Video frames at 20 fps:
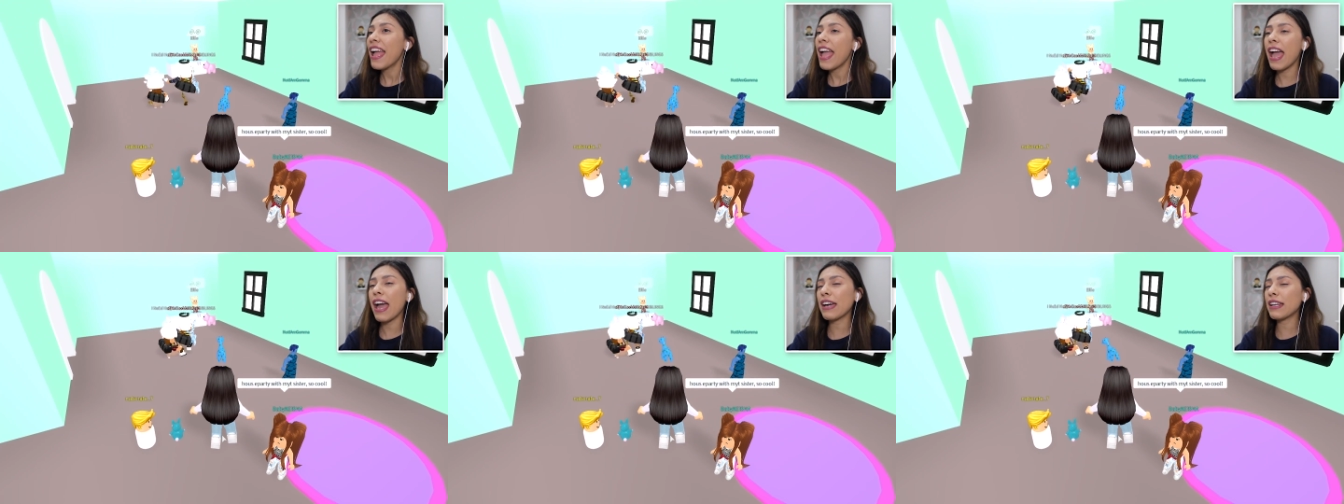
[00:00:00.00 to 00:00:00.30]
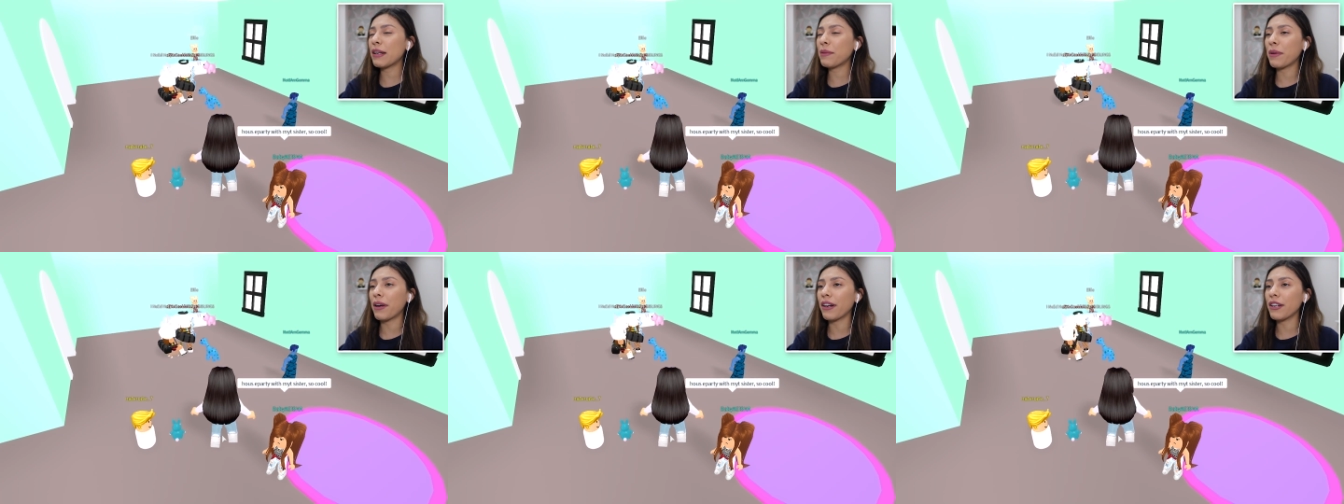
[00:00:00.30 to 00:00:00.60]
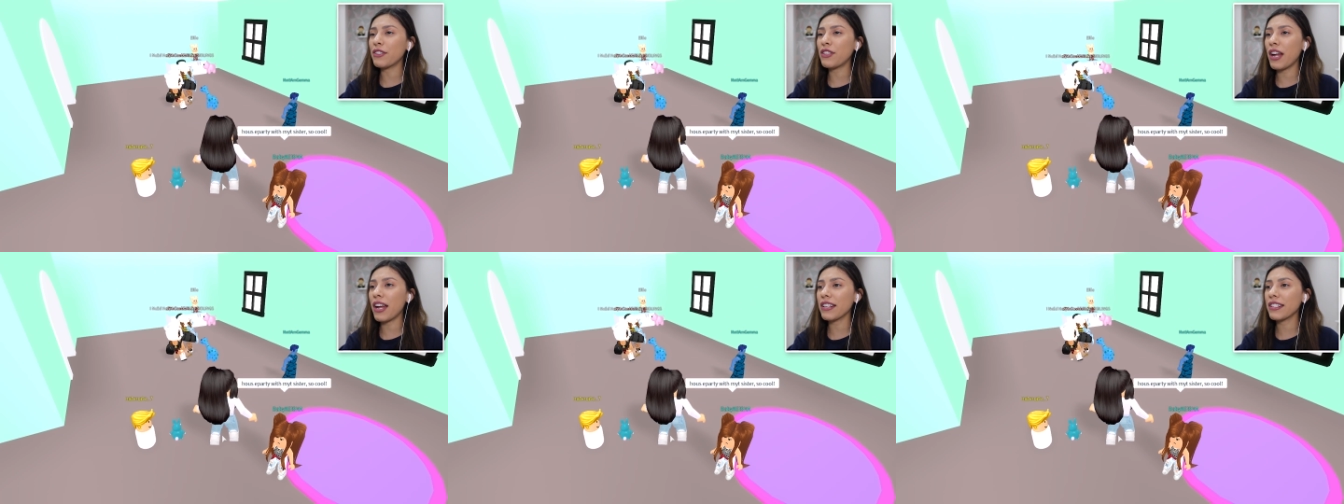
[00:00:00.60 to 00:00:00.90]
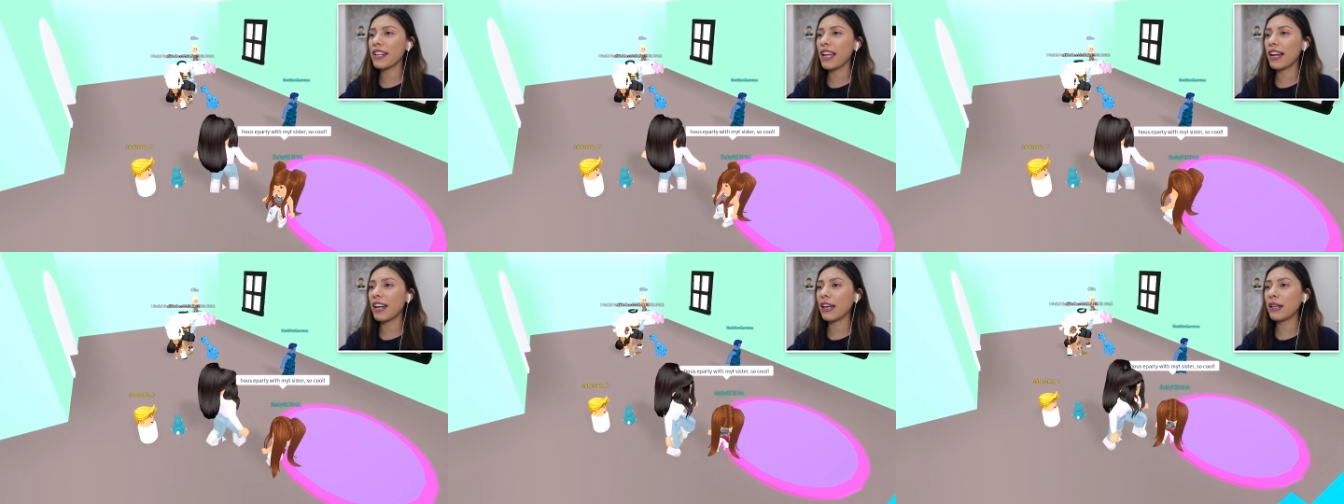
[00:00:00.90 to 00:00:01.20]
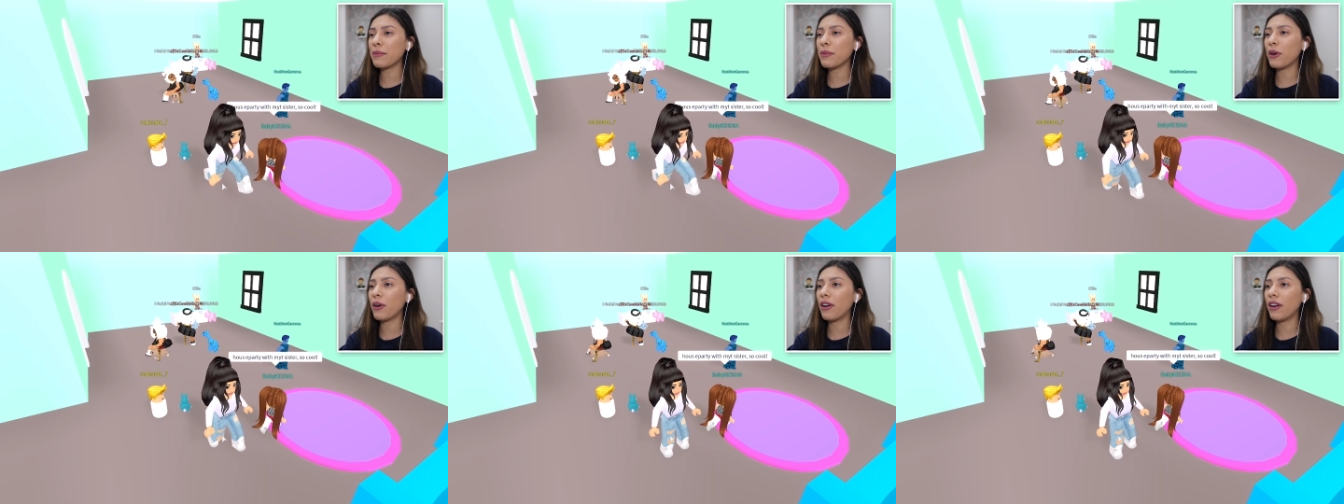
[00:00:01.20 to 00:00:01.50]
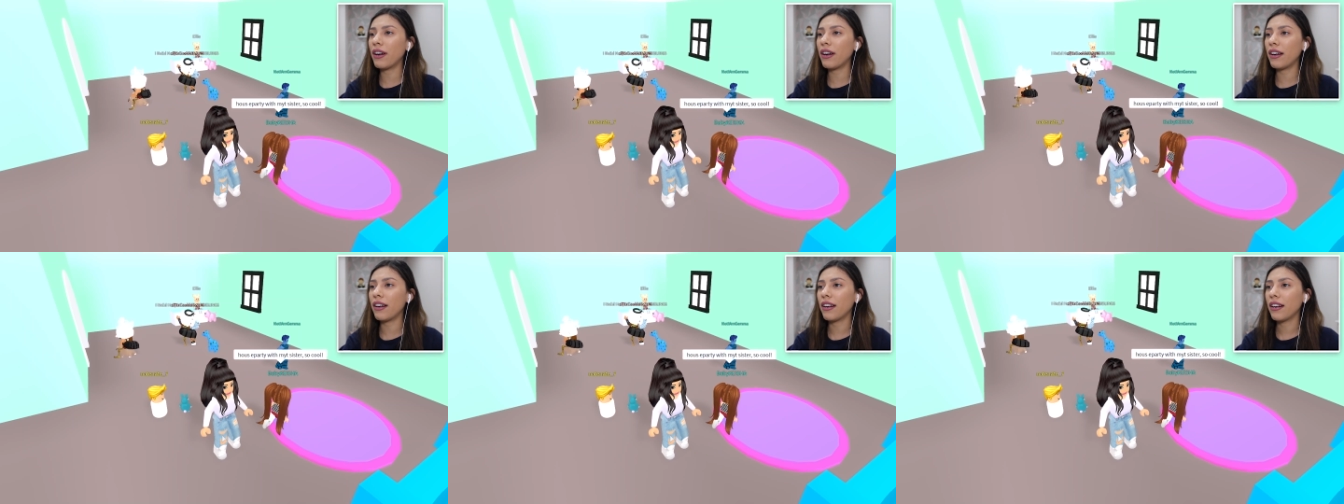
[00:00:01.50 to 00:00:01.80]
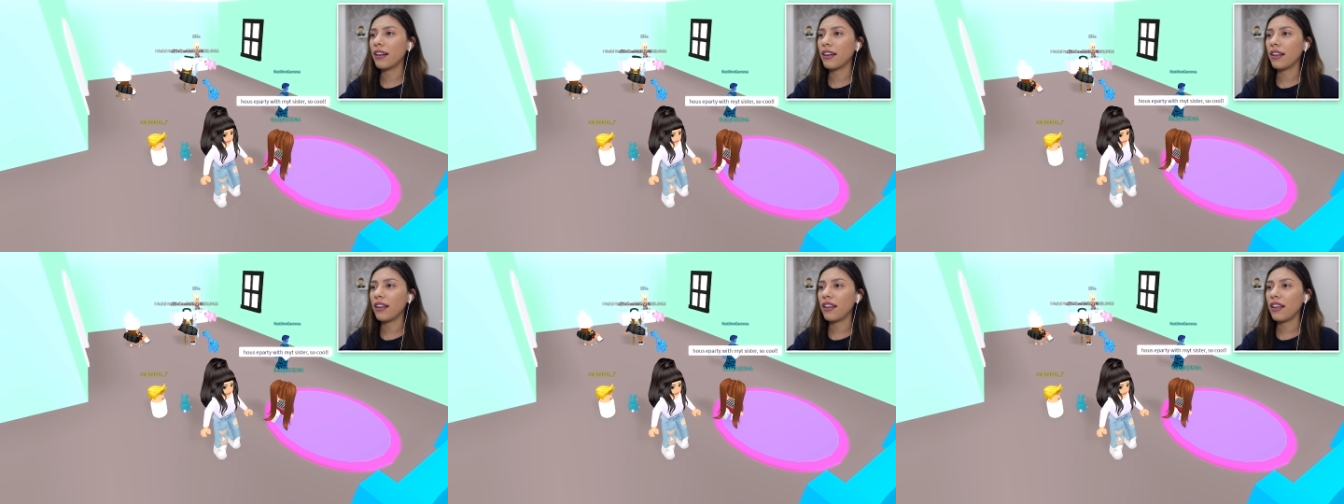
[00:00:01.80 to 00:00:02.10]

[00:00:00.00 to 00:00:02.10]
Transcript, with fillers: ever. And I'm not a trash cat anymore.